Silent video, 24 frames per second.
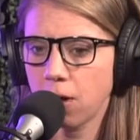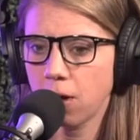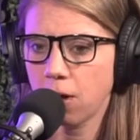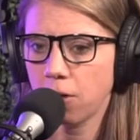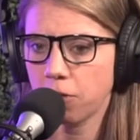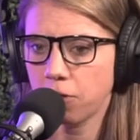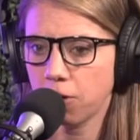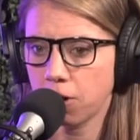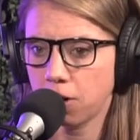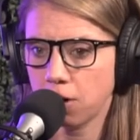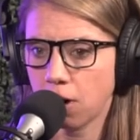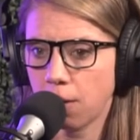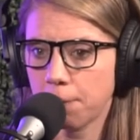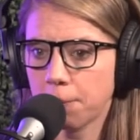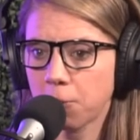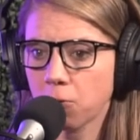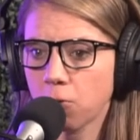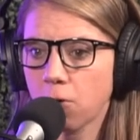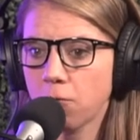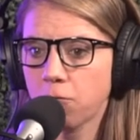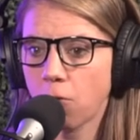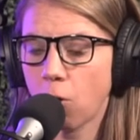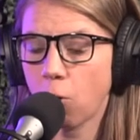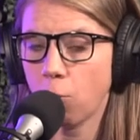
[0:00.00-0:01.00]
the number
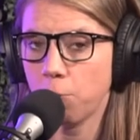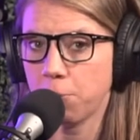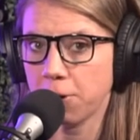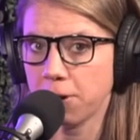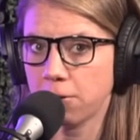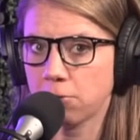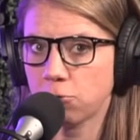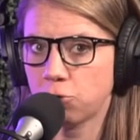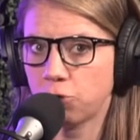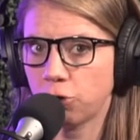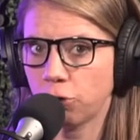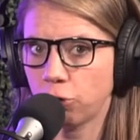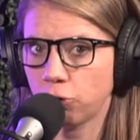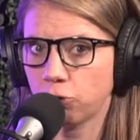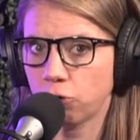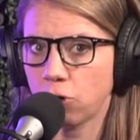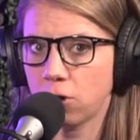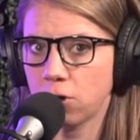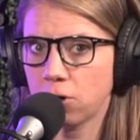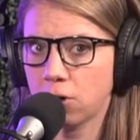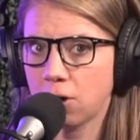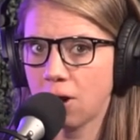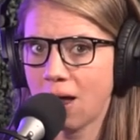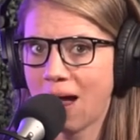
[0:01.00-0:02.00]
of obese
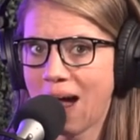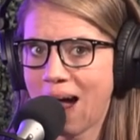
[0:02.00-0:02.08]
children